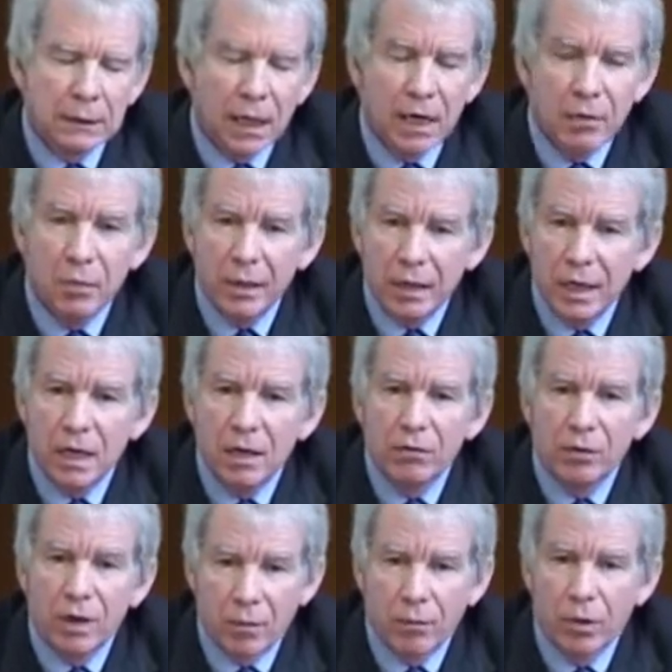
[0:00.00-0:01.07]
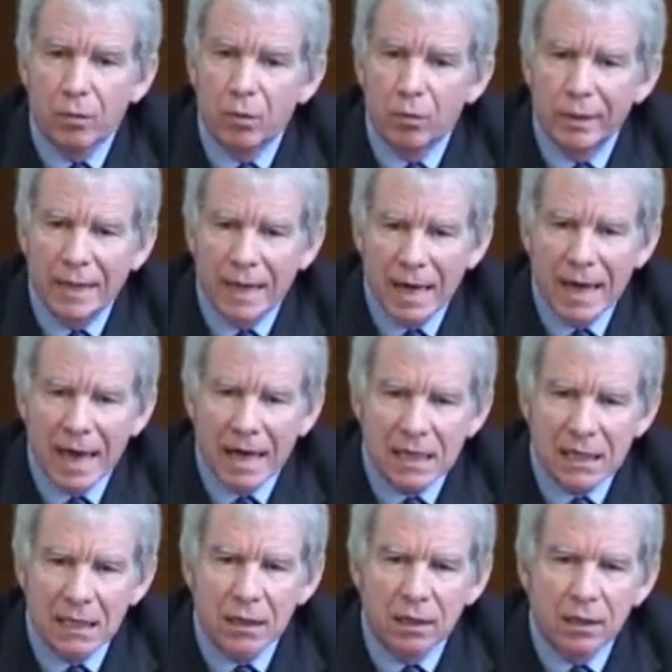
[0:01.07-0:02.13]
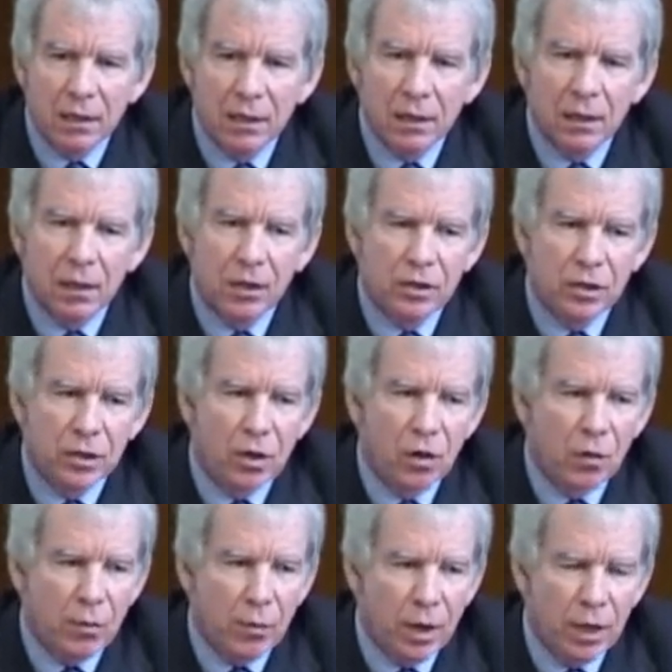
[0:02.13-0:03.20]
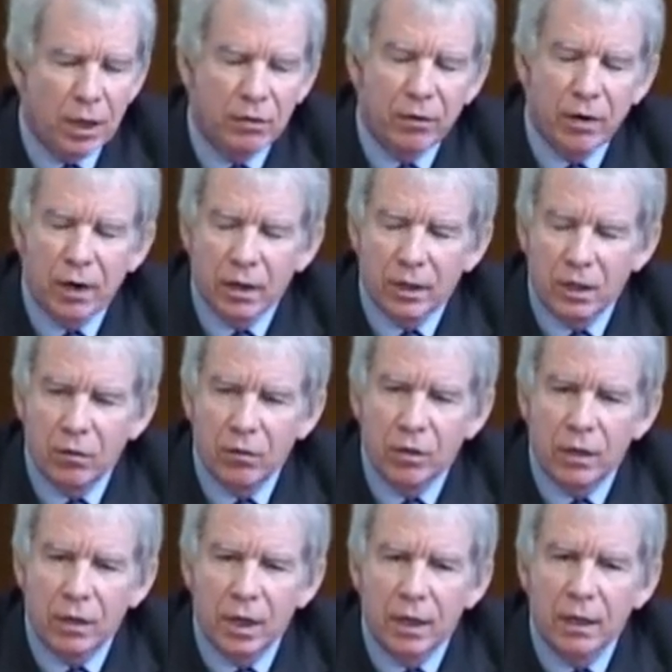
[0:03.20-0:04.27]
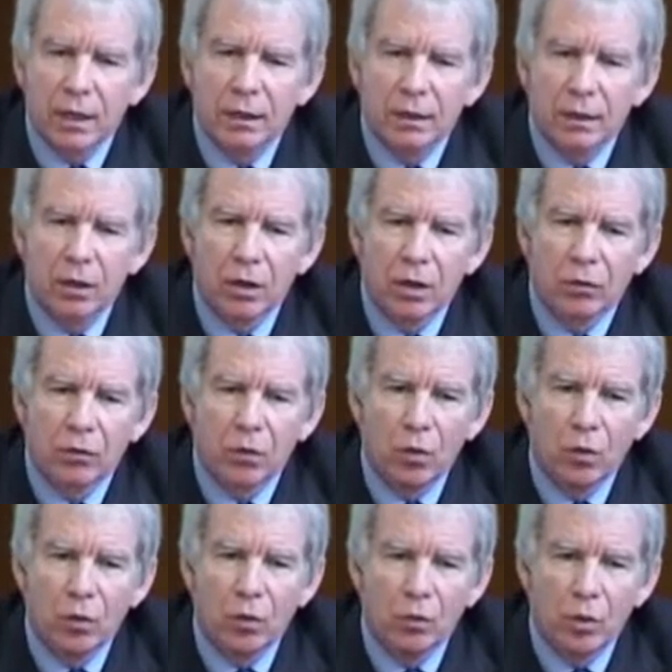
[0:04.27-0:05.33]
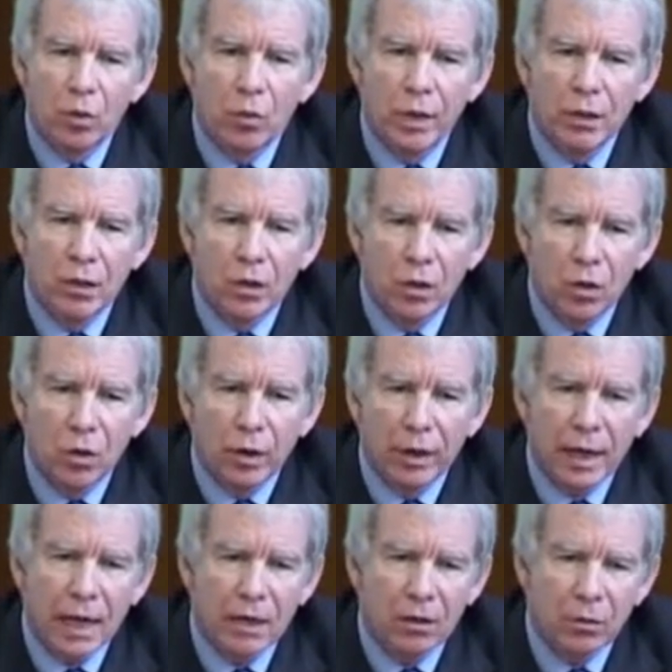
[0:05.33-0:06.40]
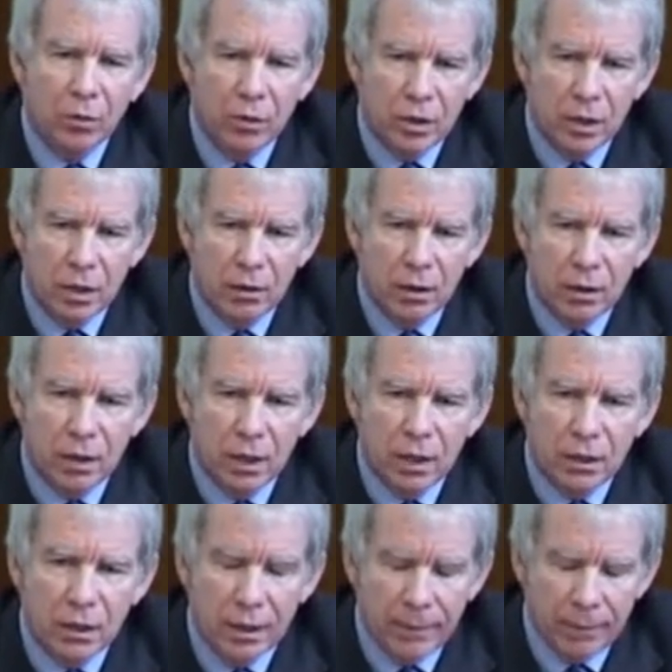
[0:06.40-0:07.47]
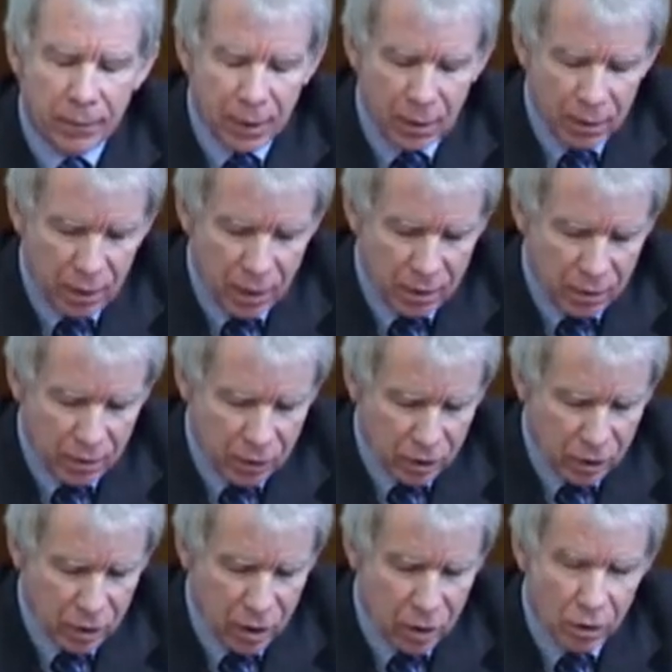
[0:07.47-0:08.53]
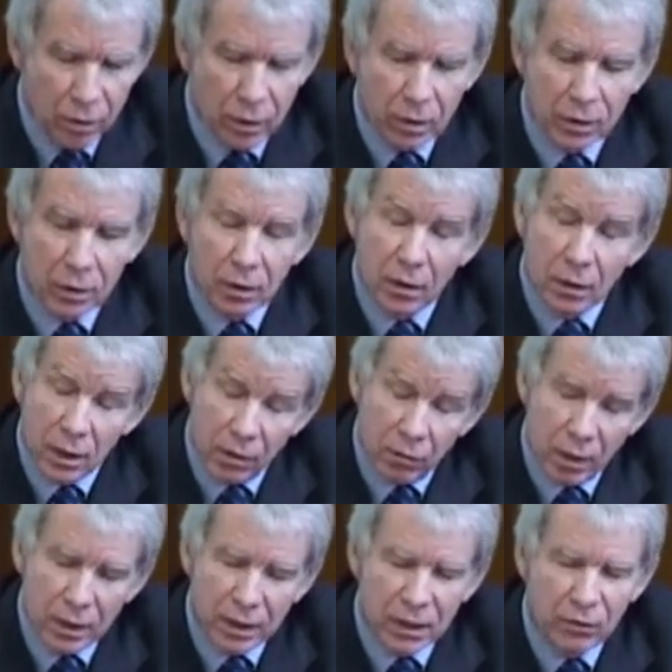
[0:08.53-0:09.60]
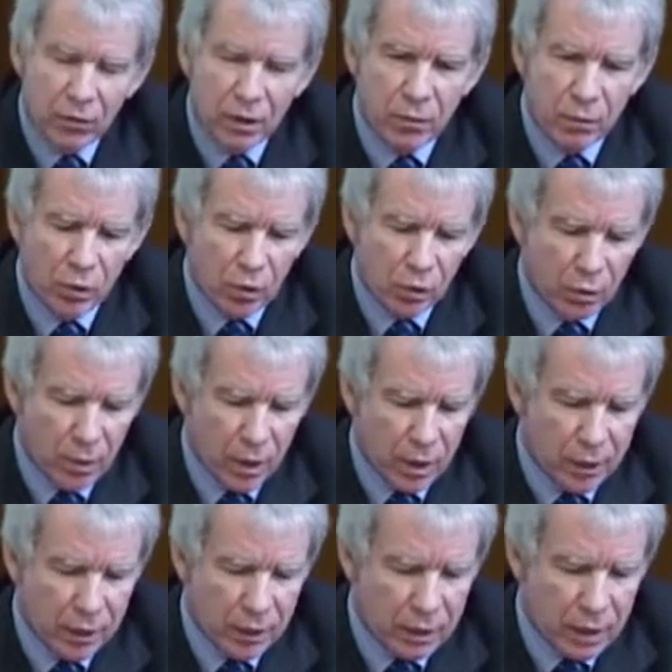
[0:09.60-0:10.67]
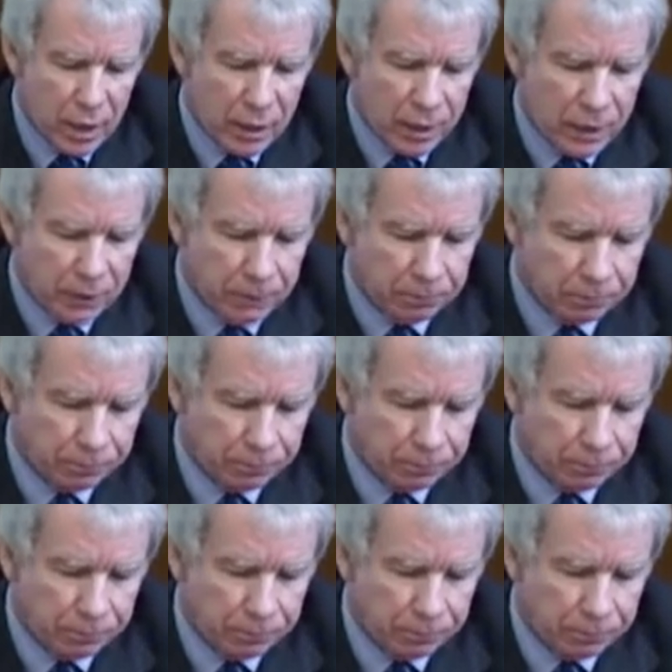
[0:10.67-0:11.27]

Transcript: I believe it probably has, and so part of our activity going forward will be to look at opportunities in this new and relatively broad market sector.